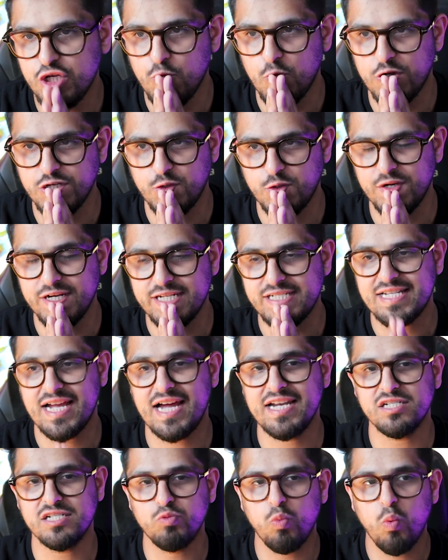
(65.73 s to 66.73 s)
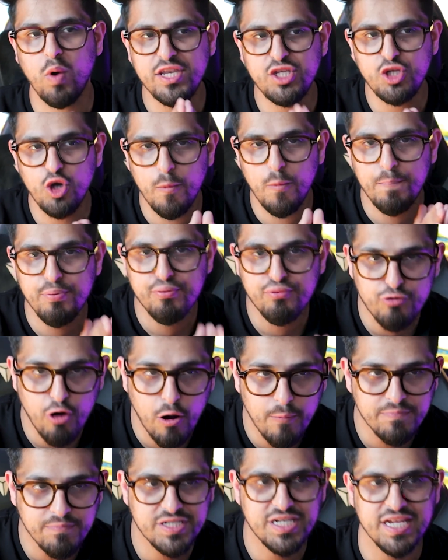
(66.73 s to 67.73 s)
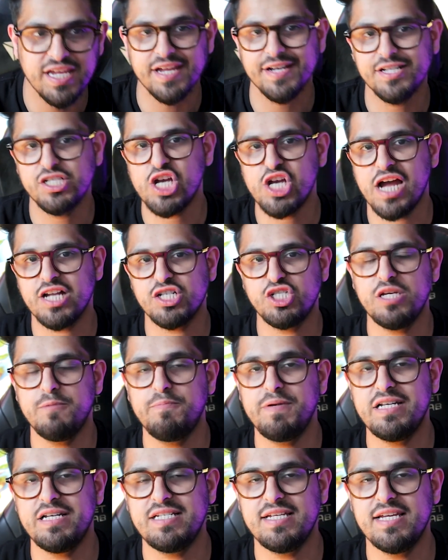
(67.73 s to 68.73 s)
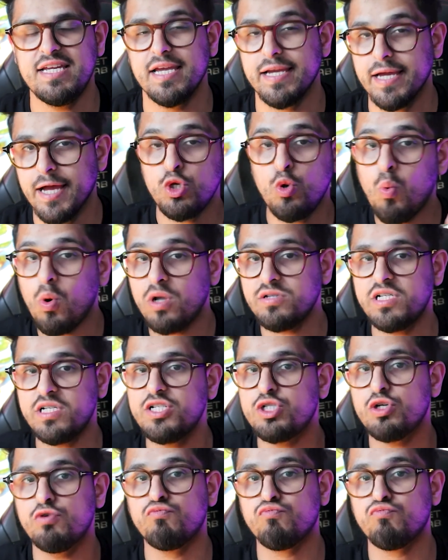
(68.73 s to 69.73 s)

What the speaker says: you want to understand is when you're prompting ChatGPT, you want it to